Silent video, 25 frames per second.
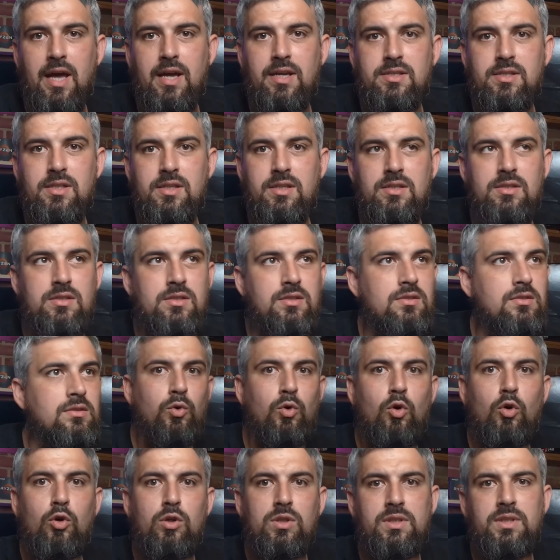access to
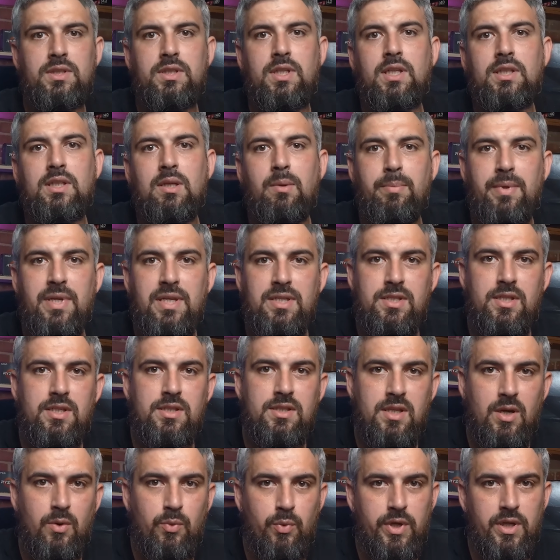all the
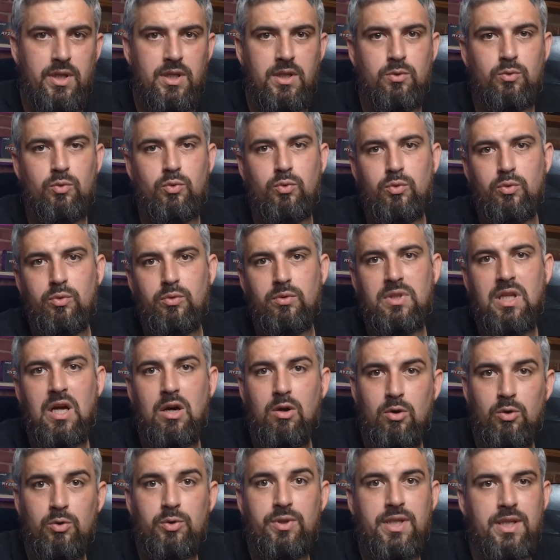databases that we need to
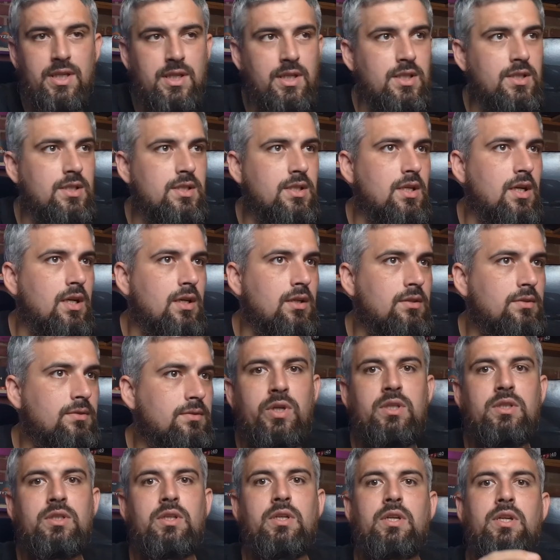download and install. To
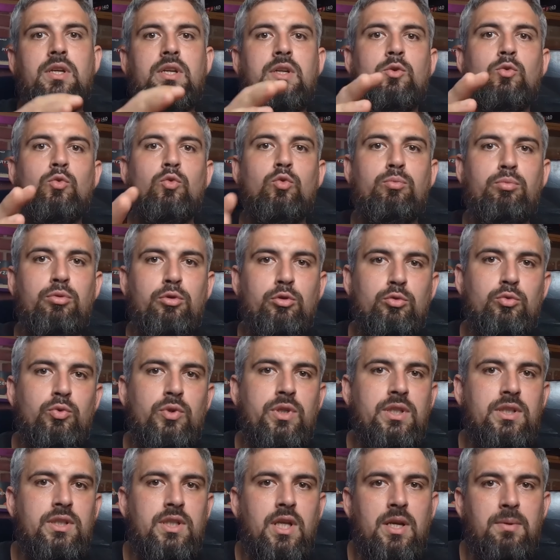enter in Ubuntu
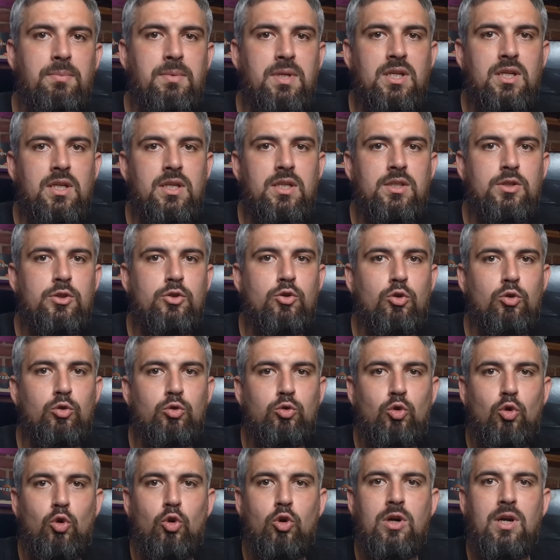in terminal is
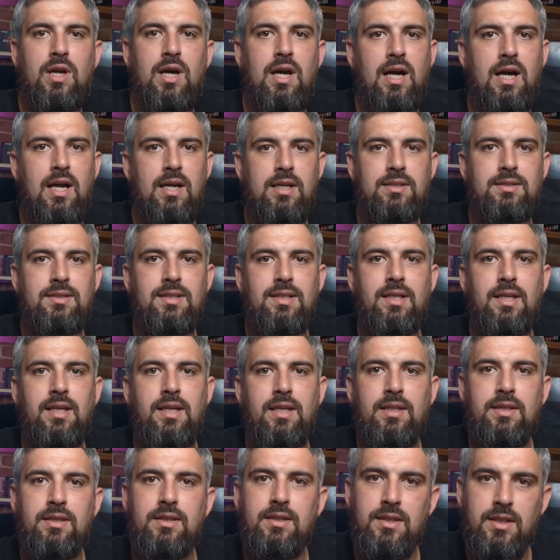Control Alt
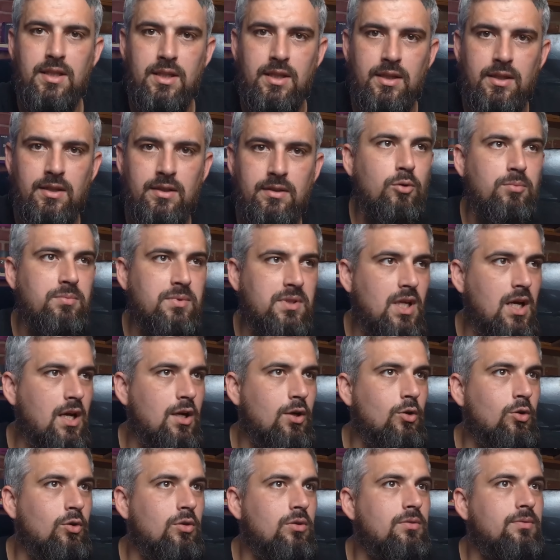and T from
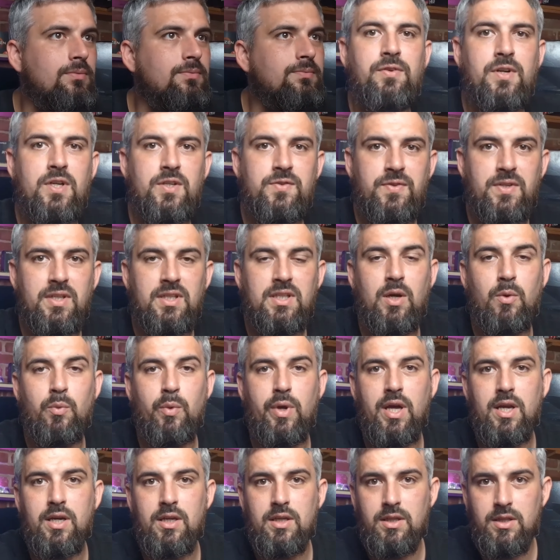Tango. First thing that
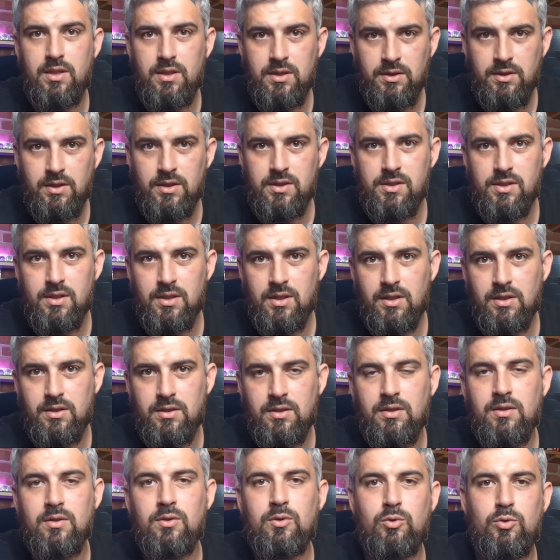we are
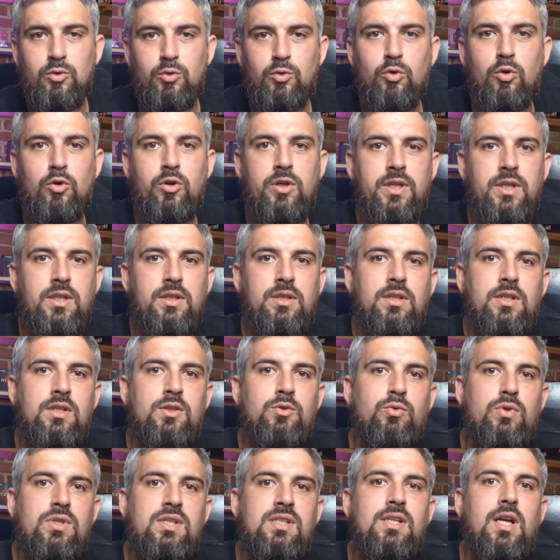interested to do on it
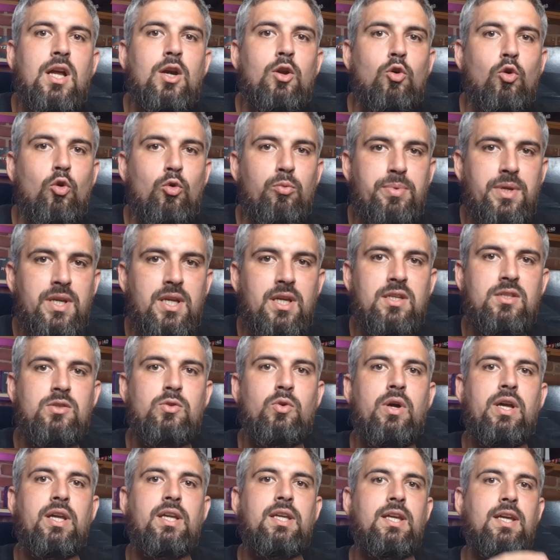is to install OBS
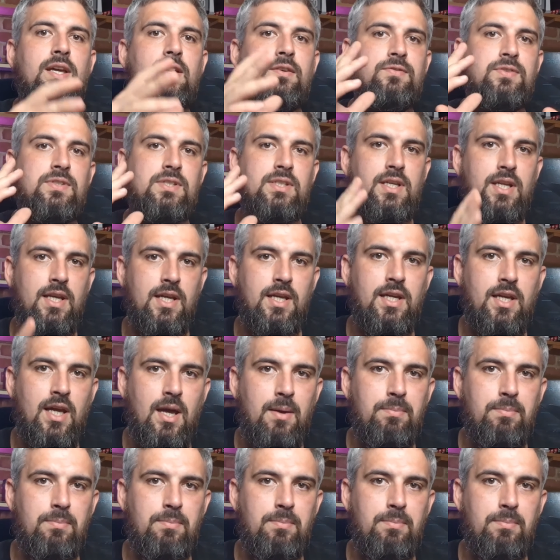so I can have screen